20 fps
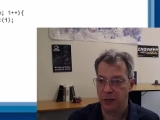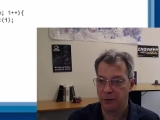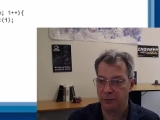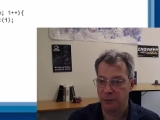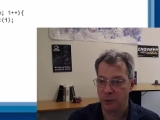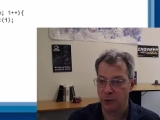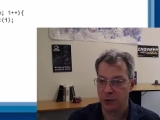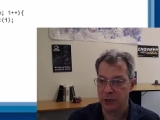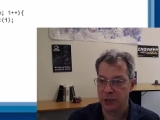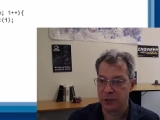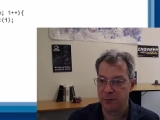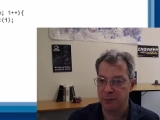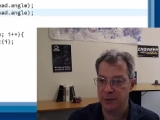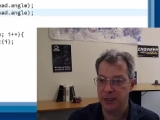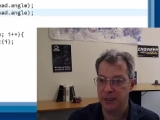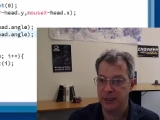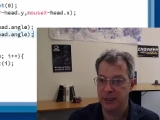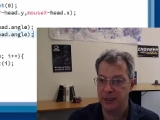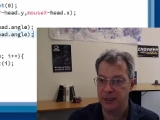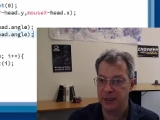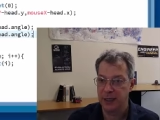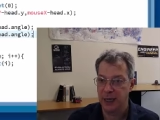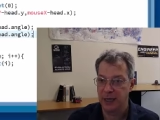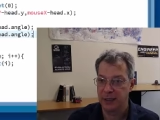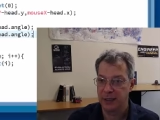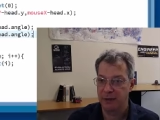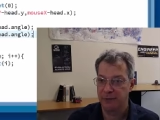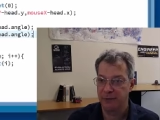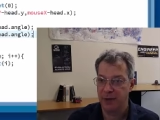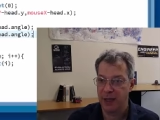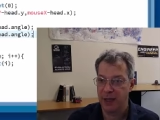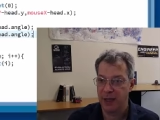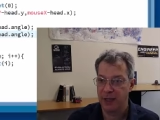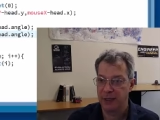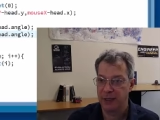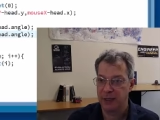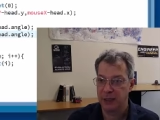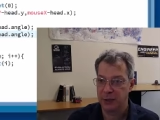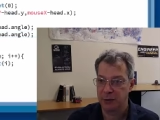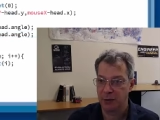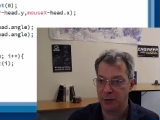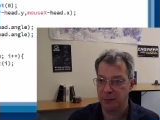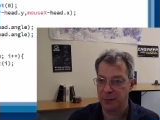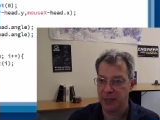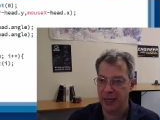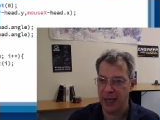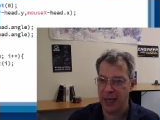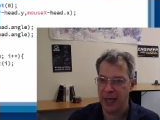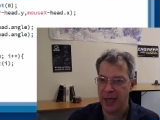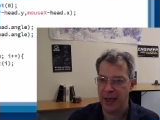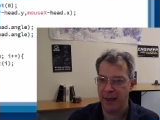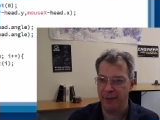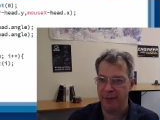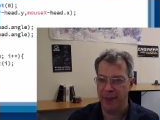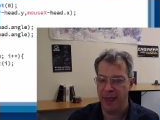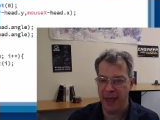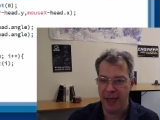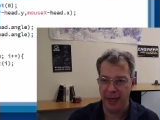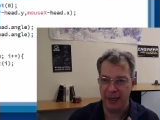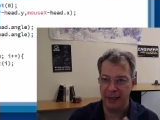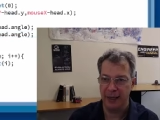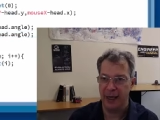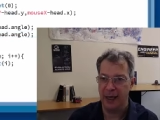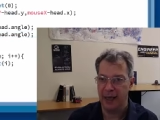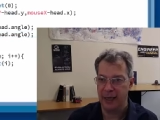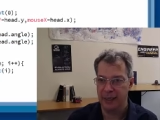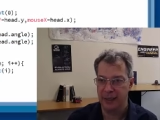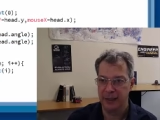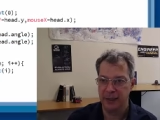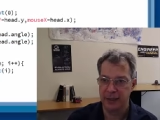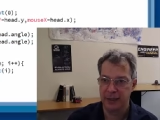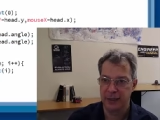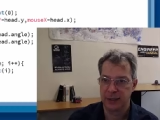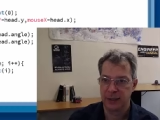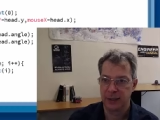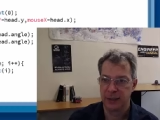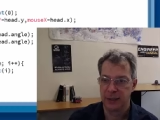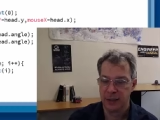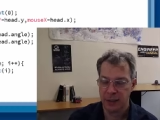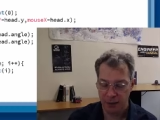And of course, speed is not defined, so I'm going to add that as